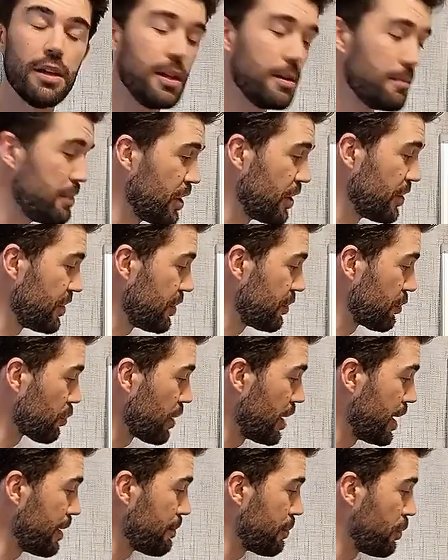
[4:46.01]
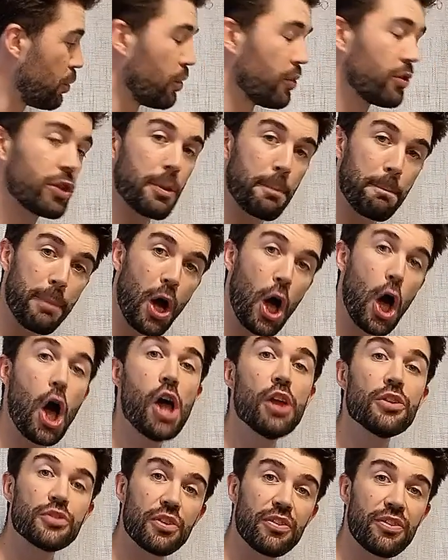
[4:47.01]
because it's really important the
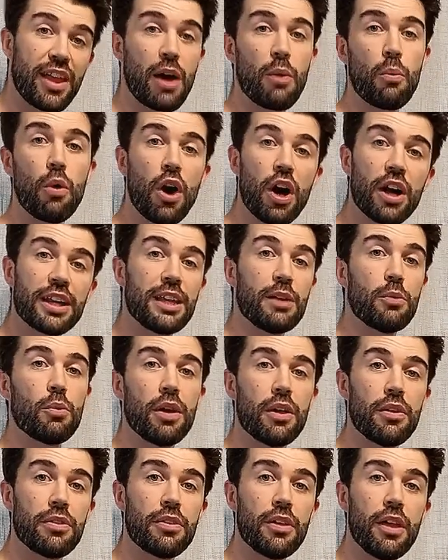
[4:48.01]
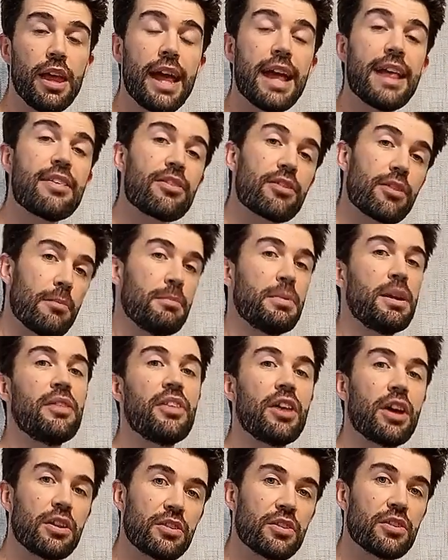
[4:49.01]
person they're working with is somebody they
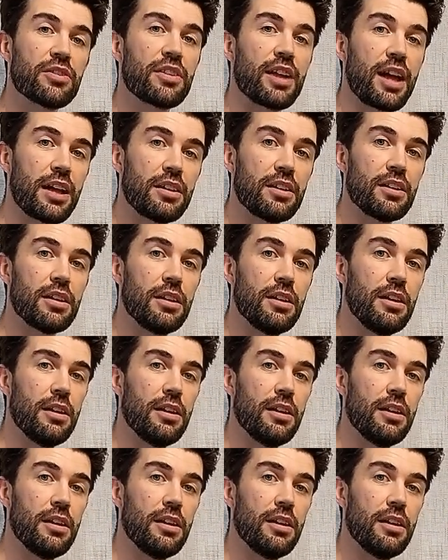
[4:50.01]
understand.